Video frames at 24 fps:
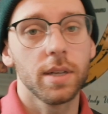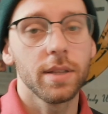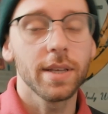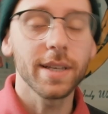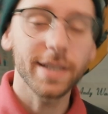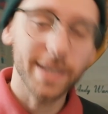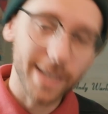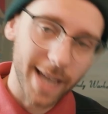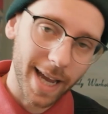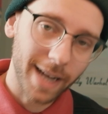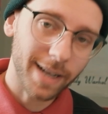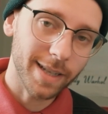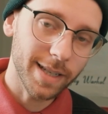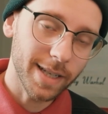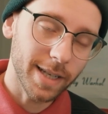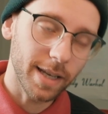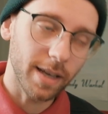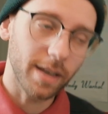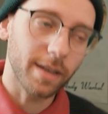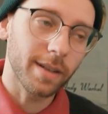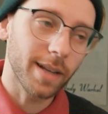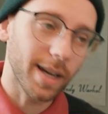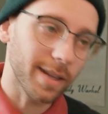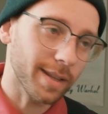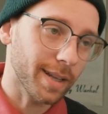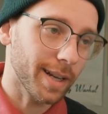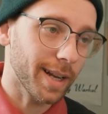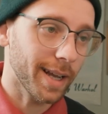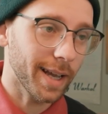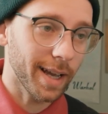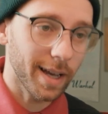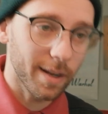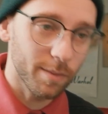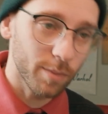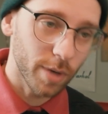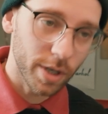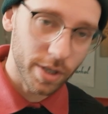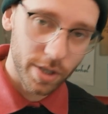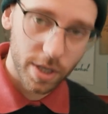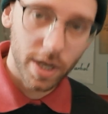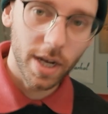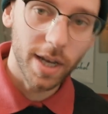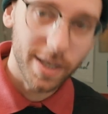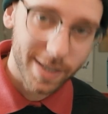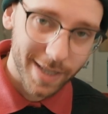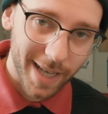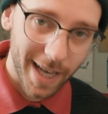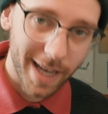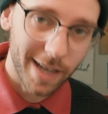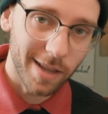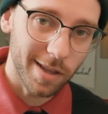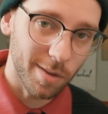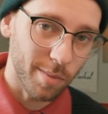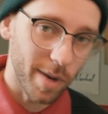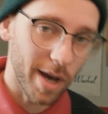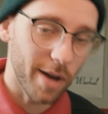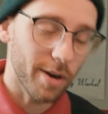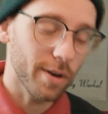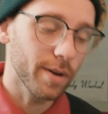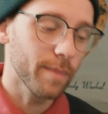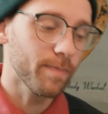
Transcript: This technique, not that I had much say in the matter,